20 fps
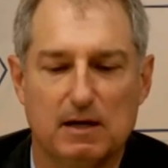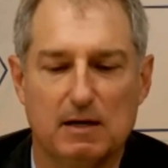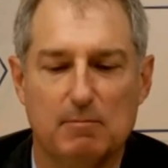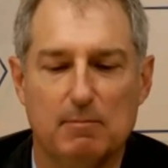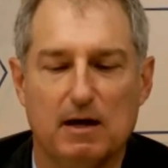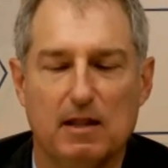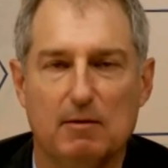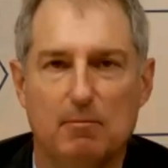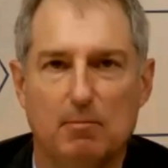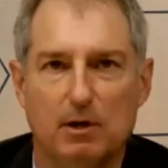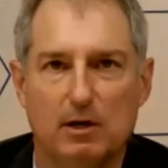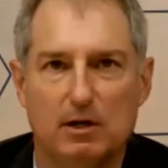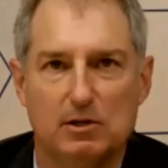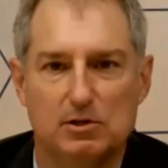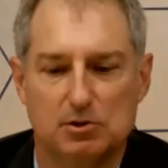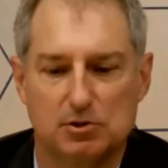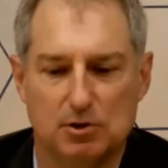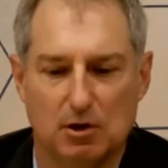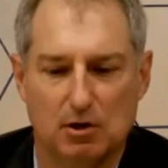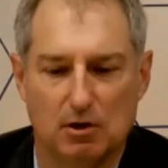made by the
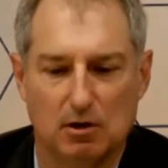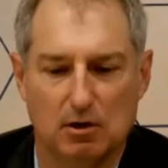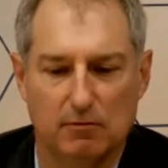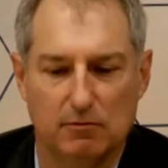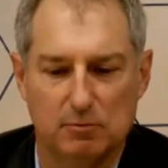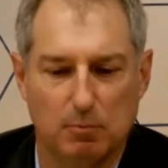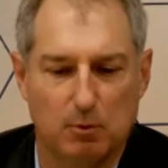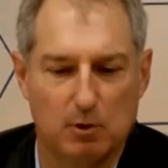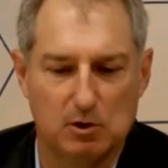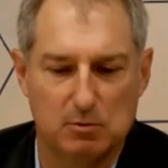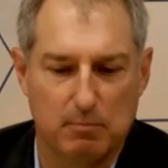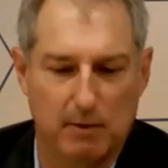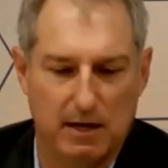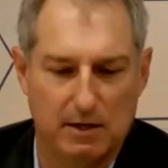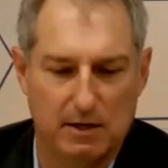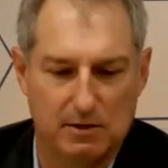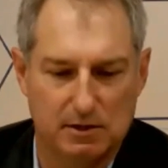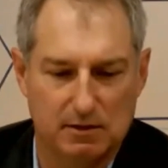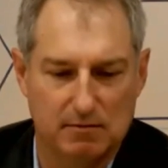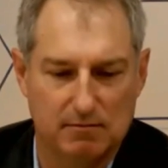British Journal of Sports
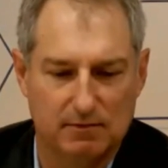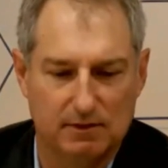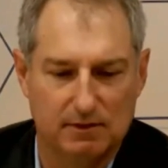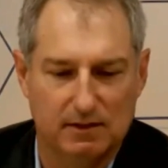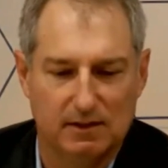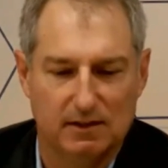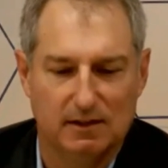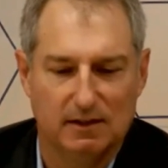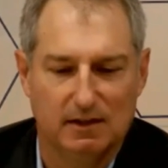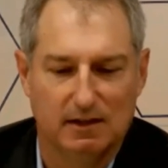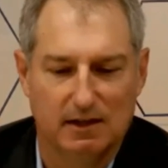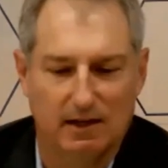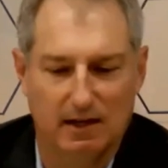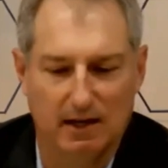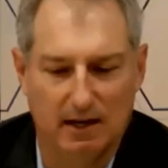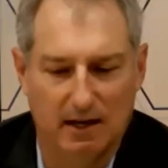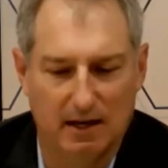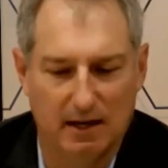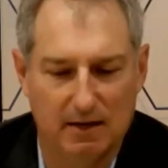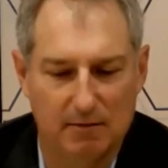Medicine.
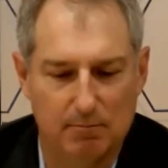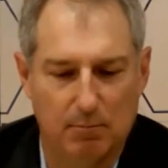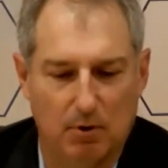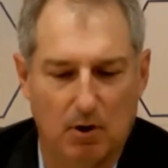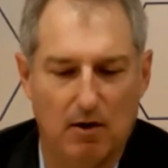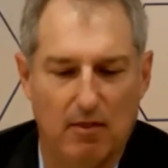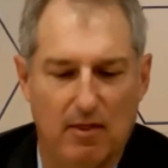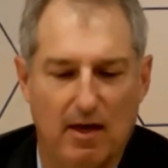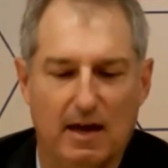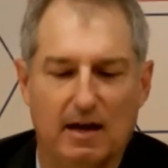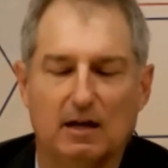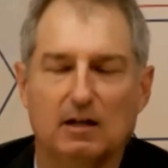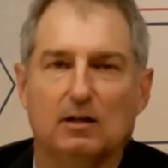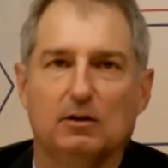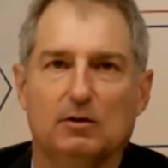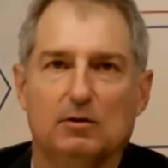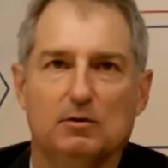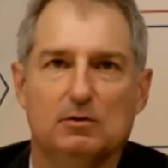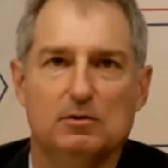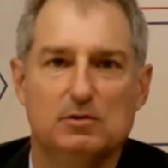And part of that
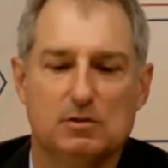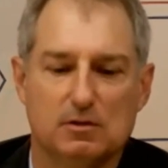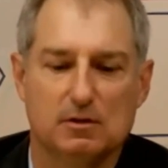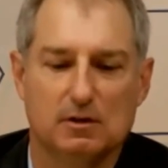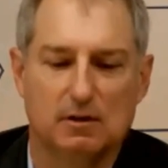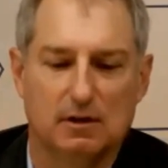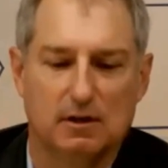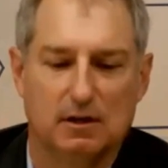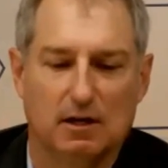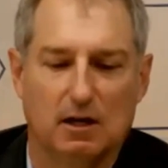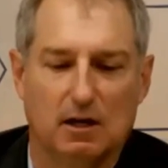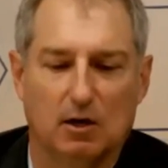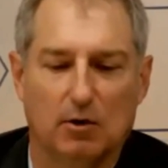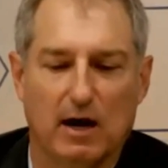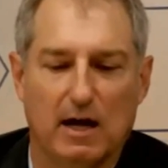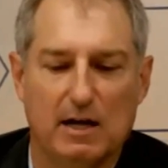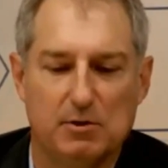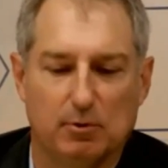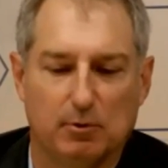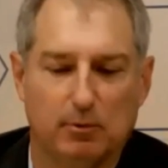includes a
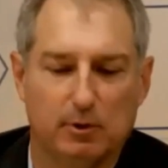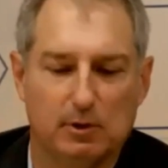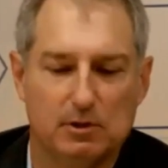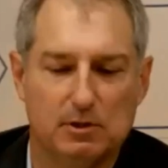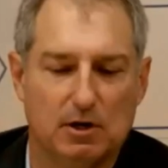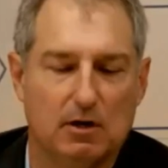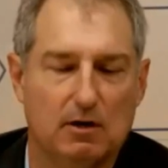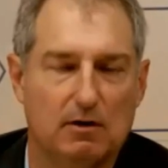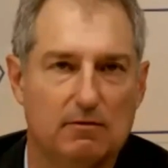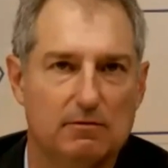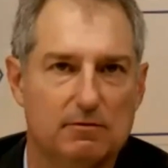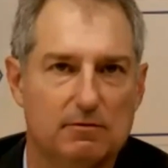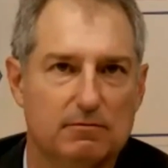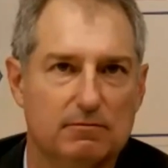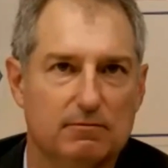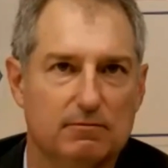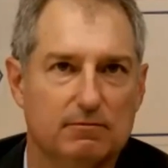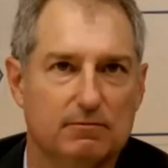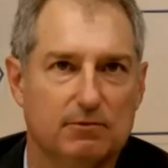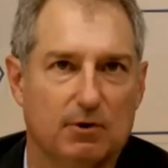gradual
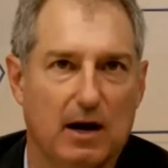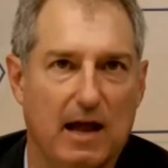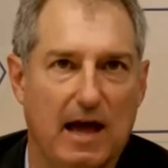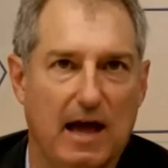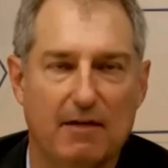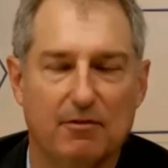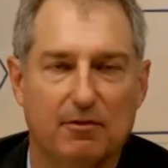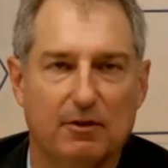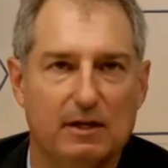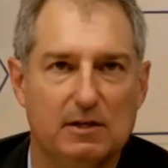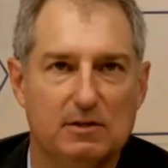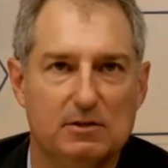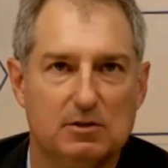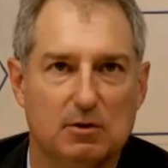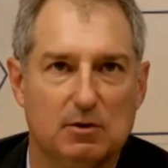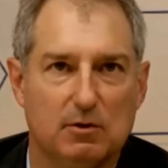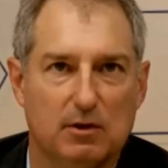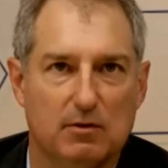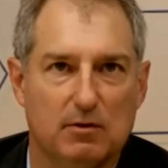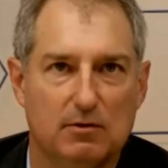return for an athlete
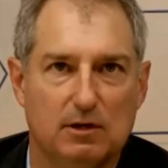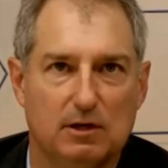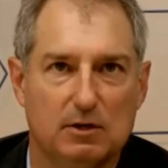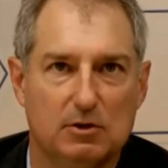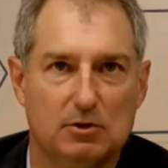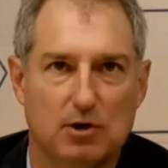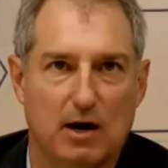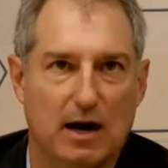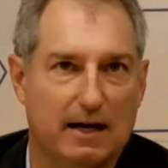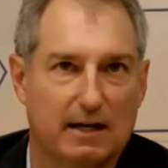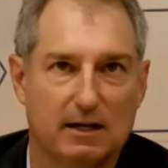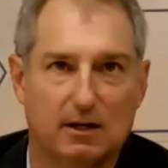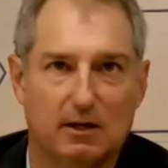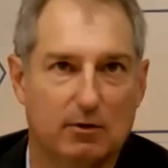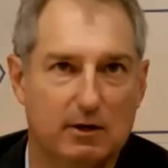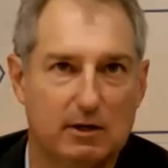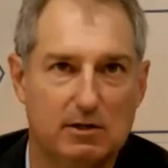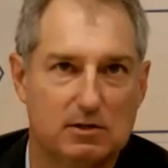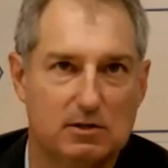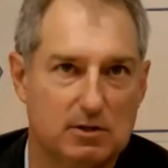so that you can track
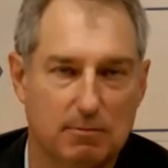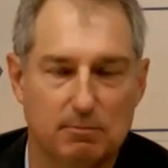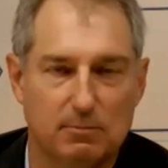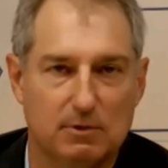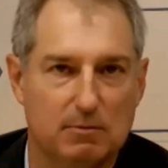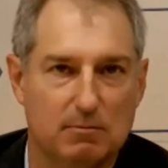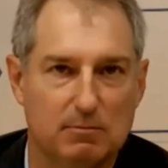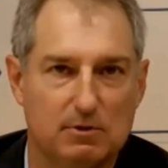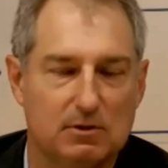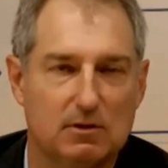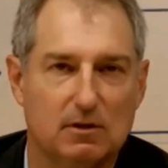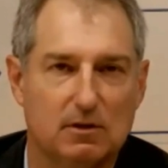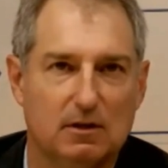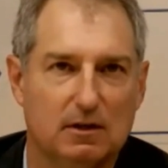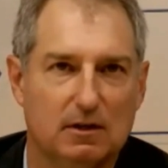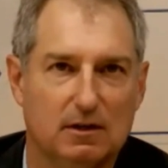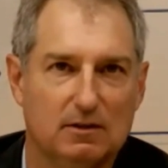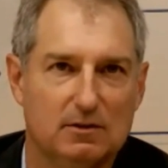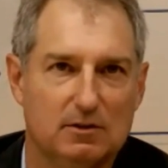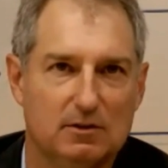increased symptoms.
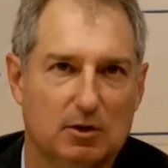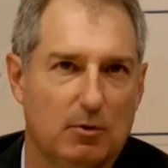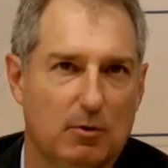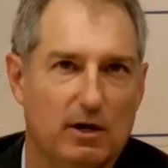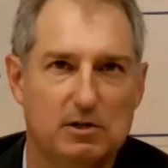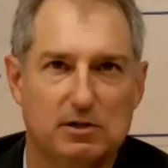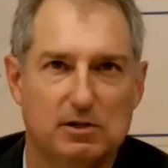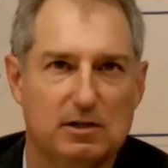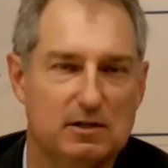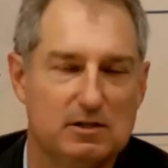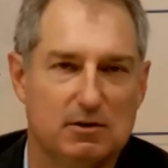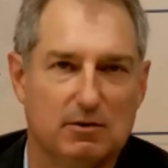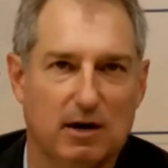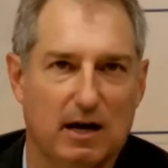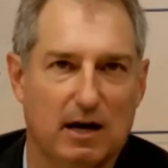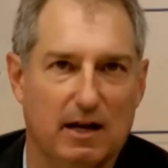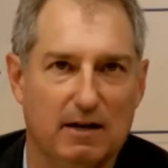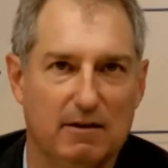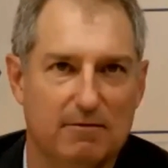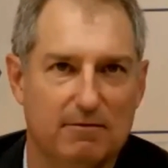So the question is
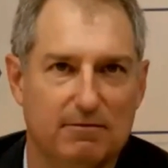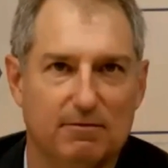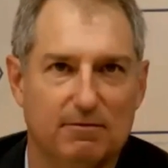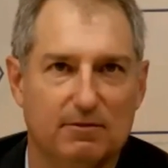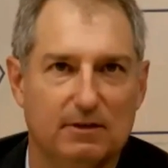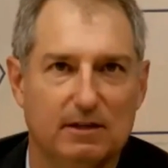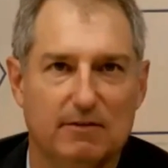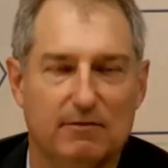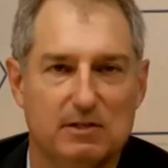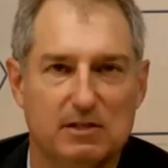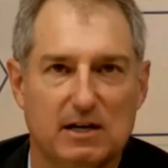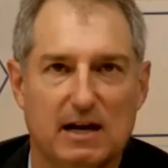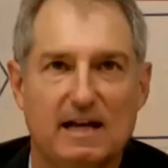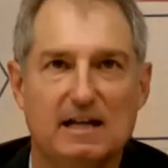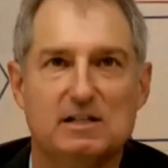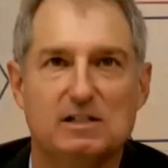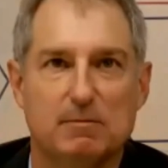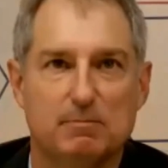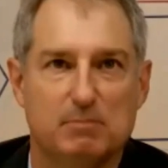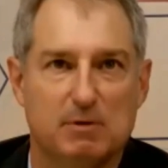around if if it's an
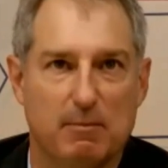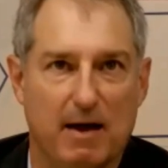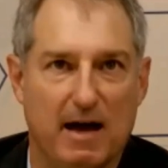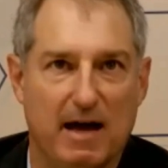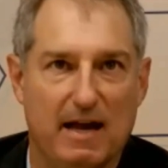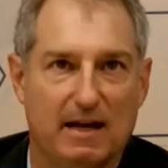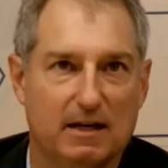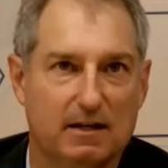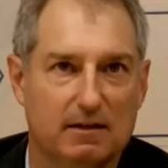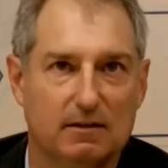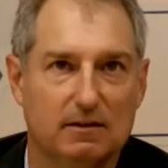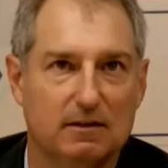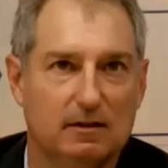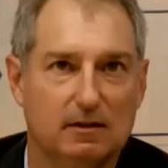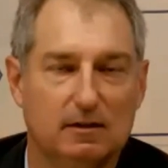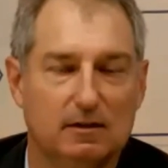asymptomatic